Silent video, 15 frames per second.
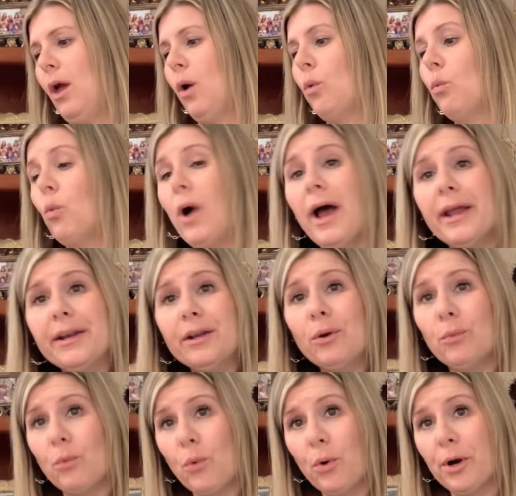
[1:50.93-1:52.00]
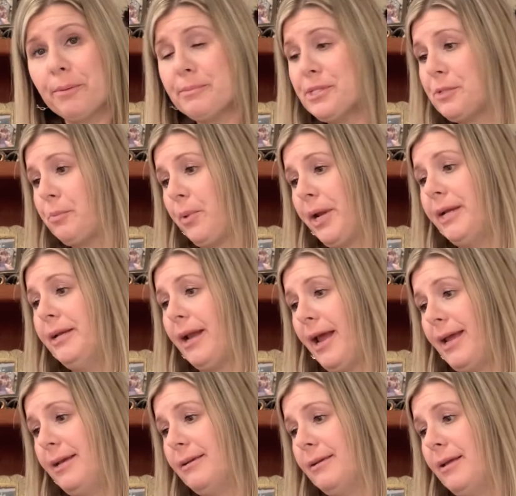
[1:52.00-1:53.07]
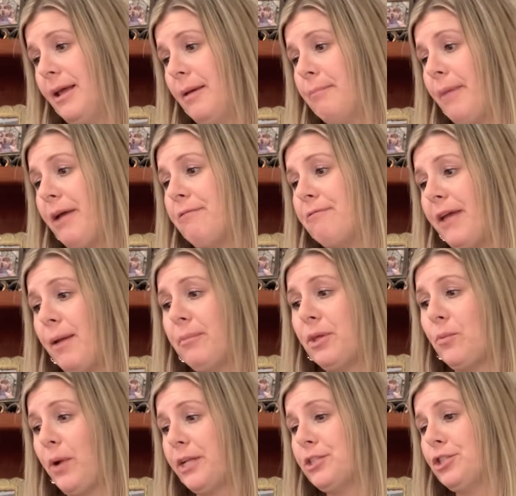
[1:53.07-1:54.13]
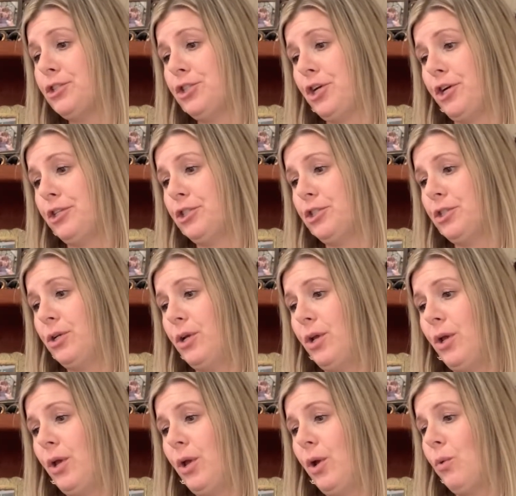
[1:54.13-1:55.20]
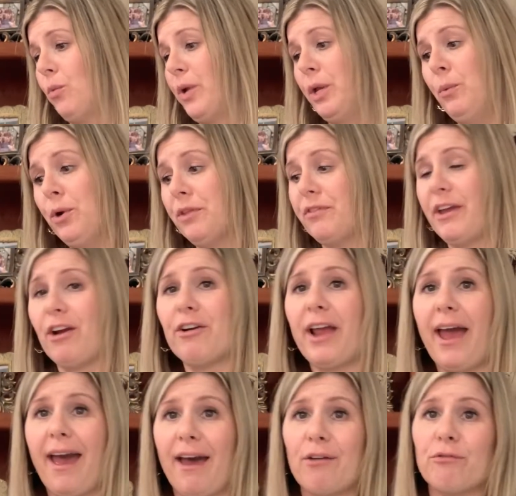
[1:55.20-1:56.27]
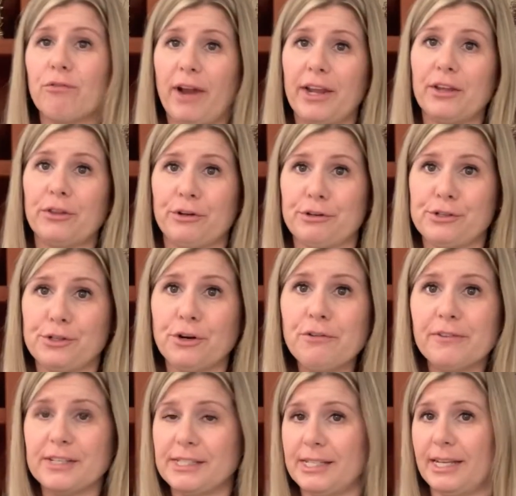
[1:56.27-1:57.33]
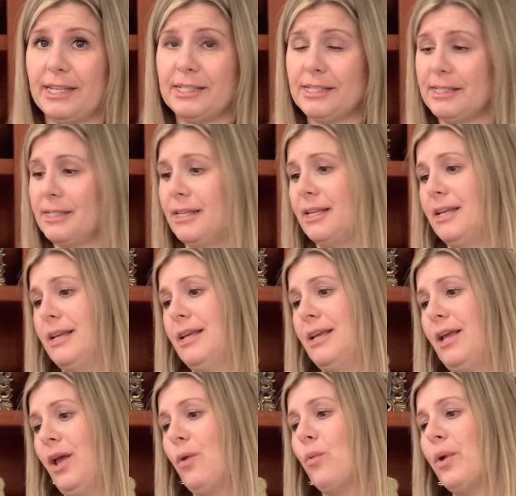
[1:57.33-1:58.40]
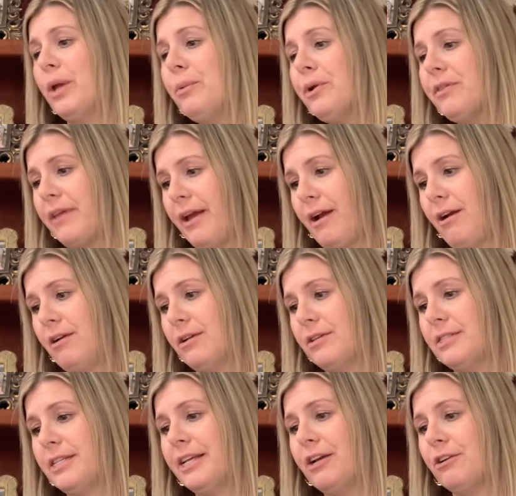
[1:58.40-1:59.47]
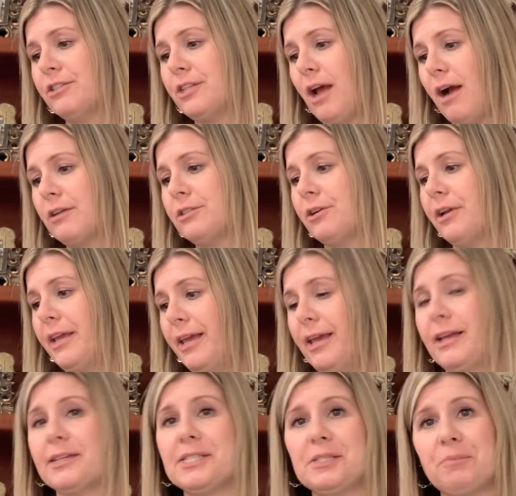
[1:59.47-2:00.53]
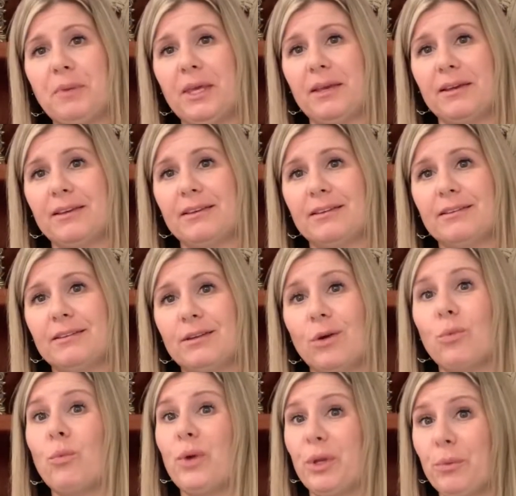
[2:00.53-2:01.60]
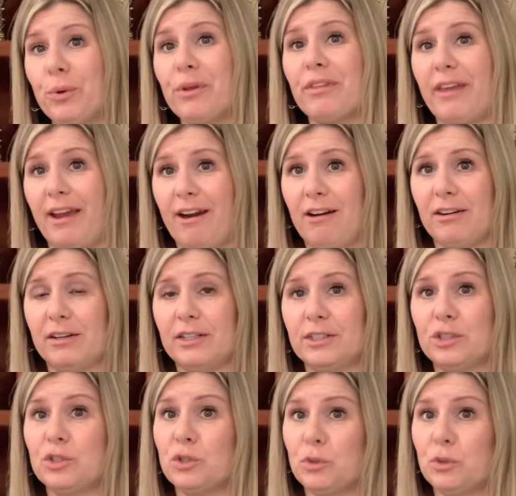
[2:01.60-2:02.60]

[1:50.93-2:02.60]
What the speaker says: One warm spring night, my family went to church. We weren't there to have regular services. We were there to hear Dr. King speak. We were there to